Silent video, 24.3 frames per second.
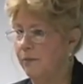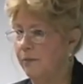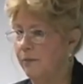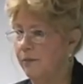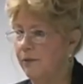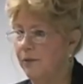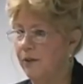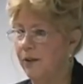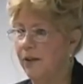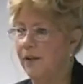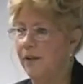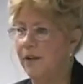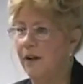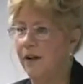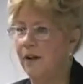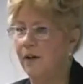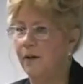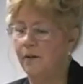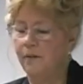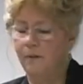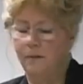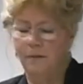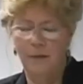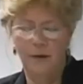seen that
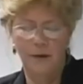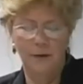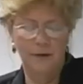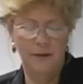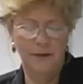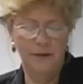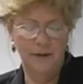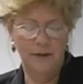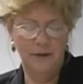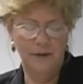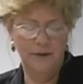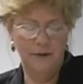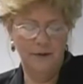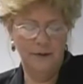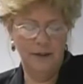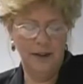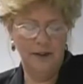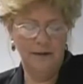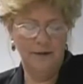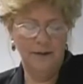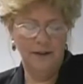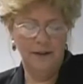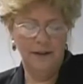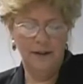on movies and
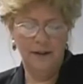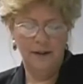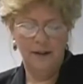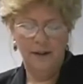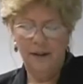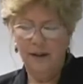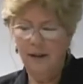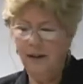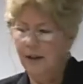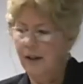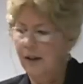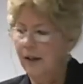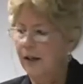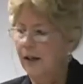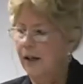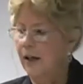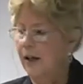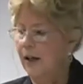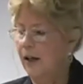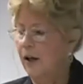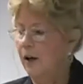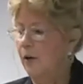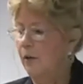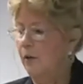TV?
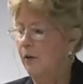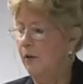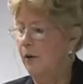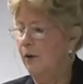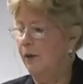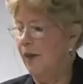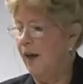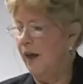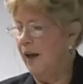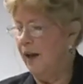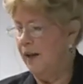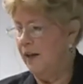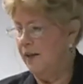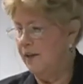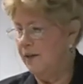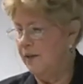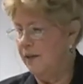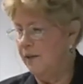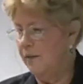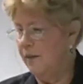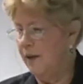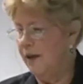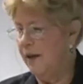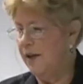Well, that is
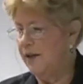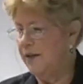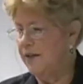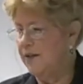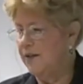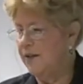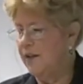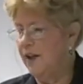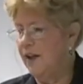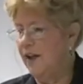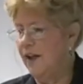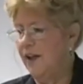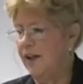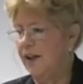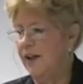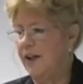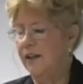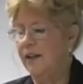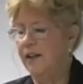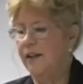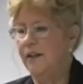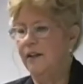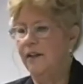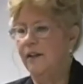the best
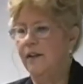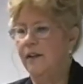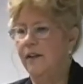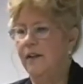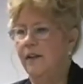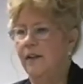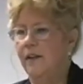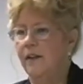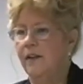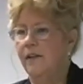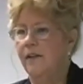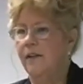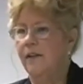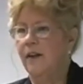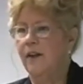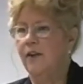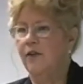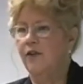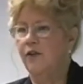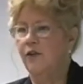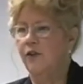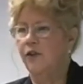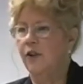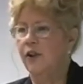thing
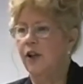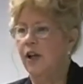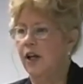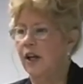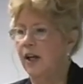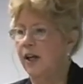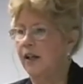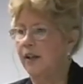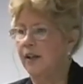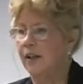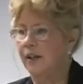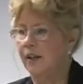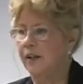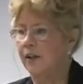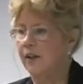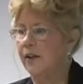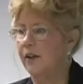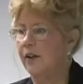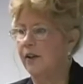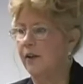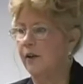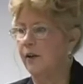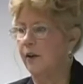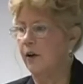that your client can
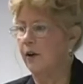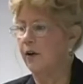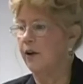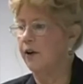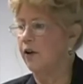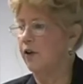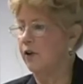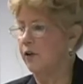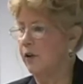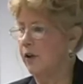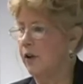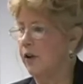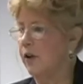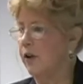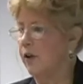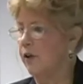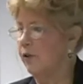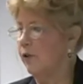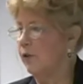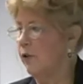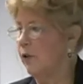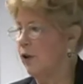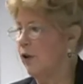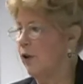do, or you can
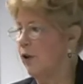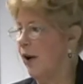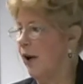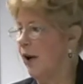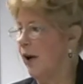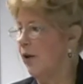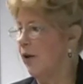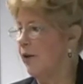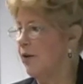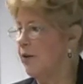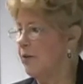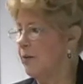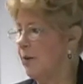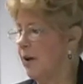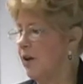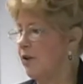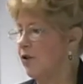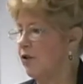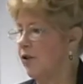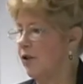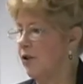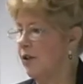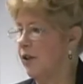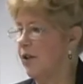do for your hair,
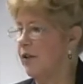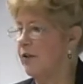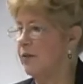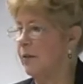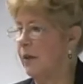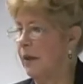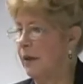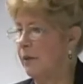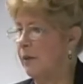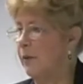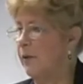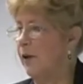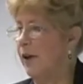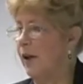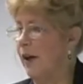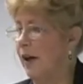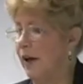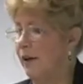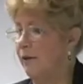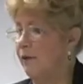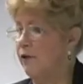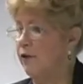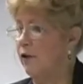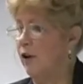especially these people that
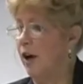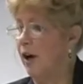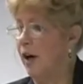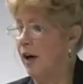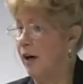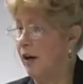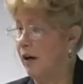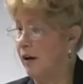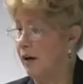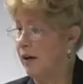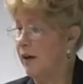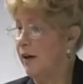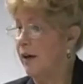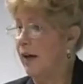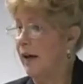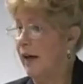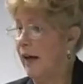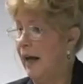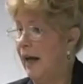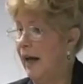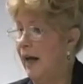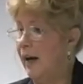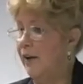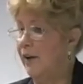have dry
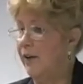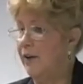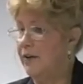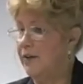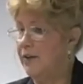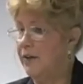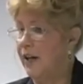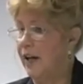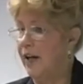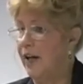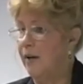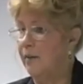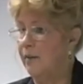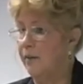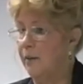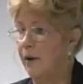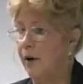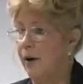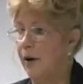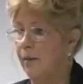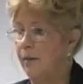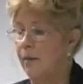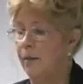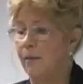hair and scalp
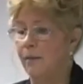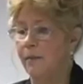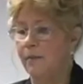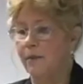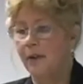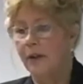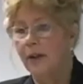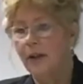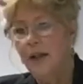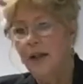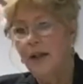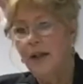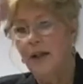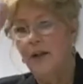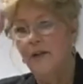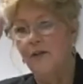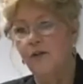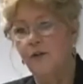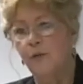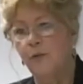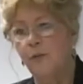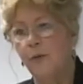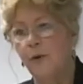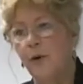problems, is
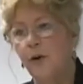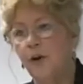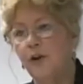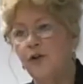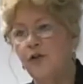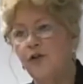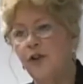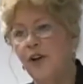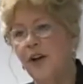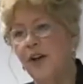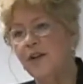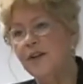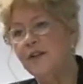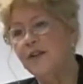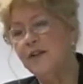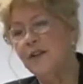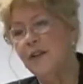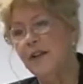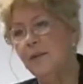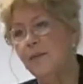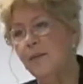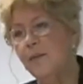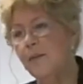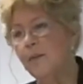to brush that
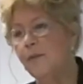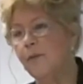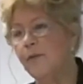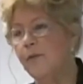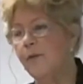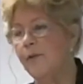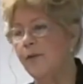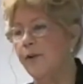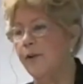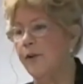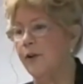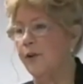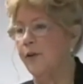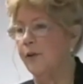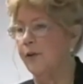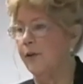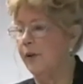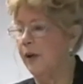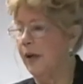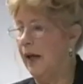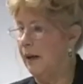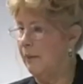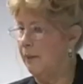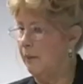sebum through.
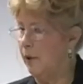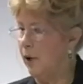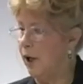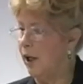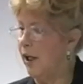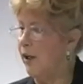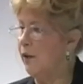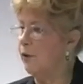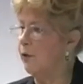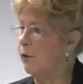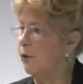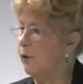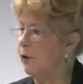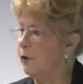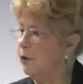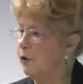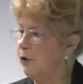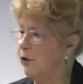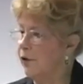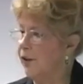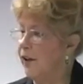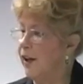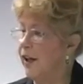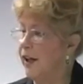Bring it through
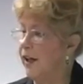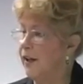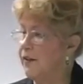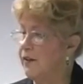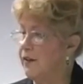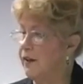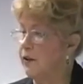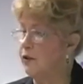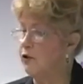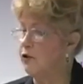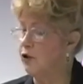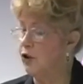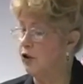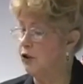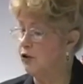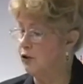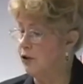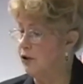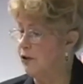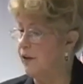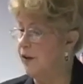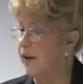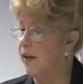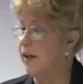to the ends, because
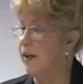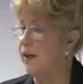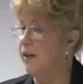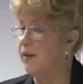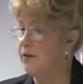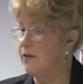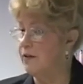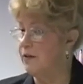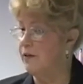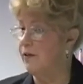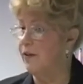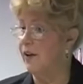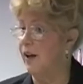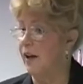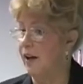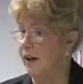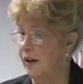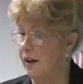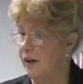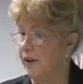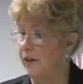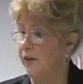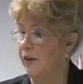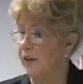usually the ends of the
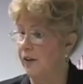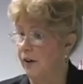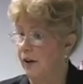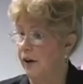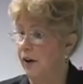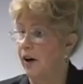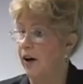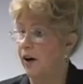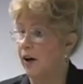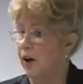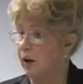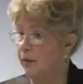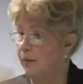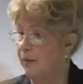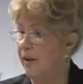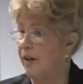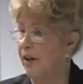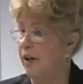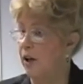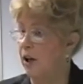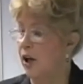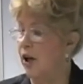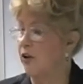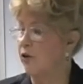hair are going to be
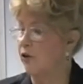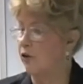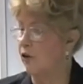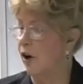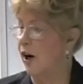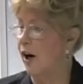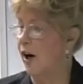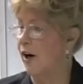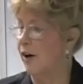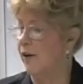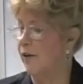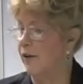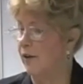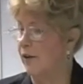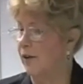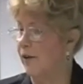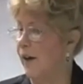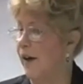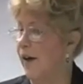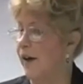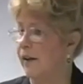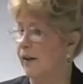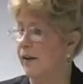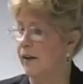a lot drier than
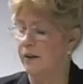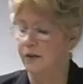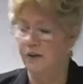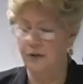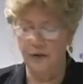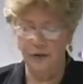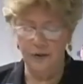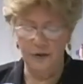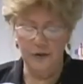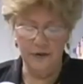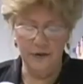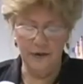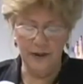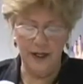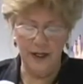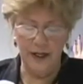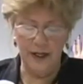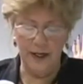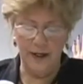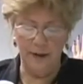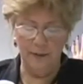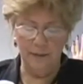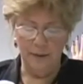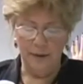that close to the
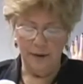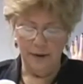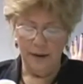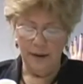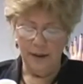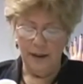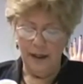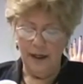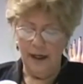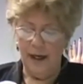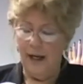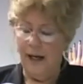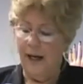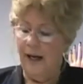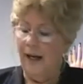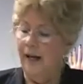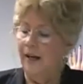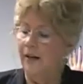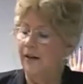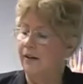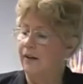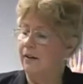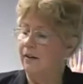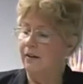scalp.
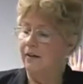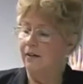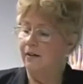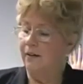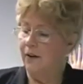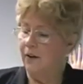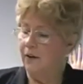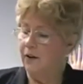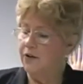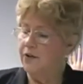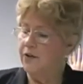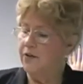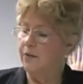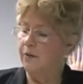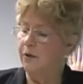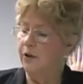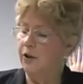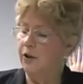And there is some